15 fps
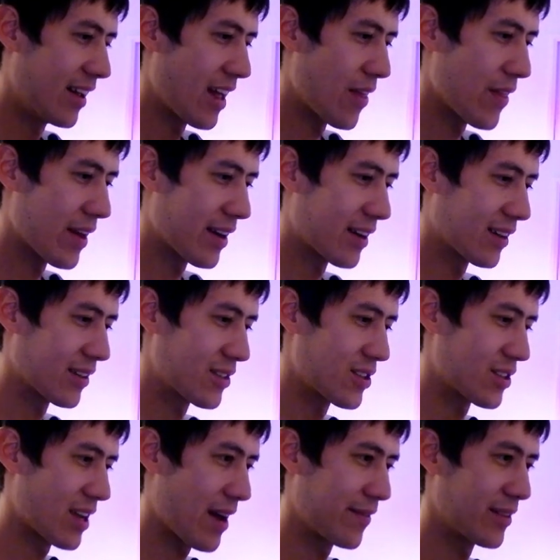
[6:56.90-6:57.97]
and then I'll
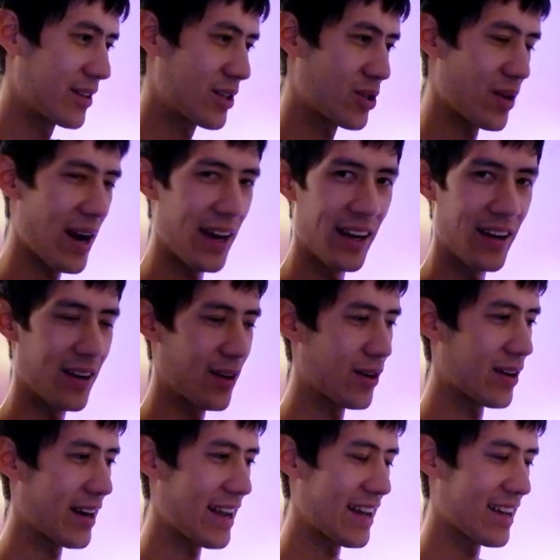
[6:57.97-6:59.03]
just have it track
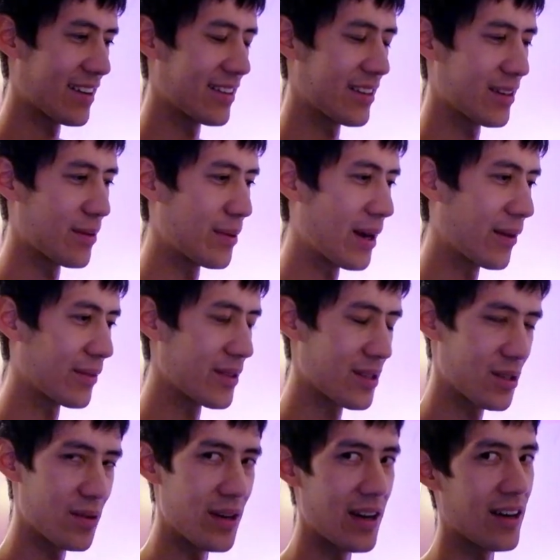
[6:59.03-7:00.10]
her hand around the
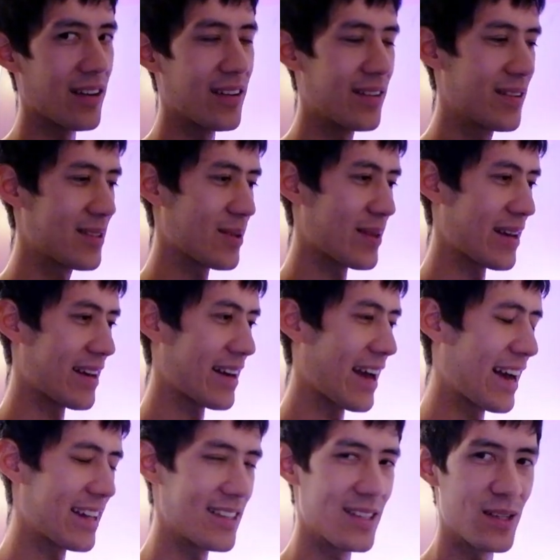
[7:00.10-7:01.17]
screen so that it
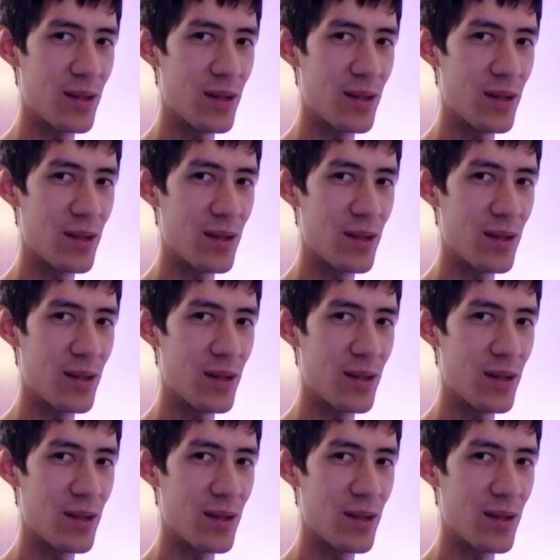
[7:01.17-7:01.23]
adds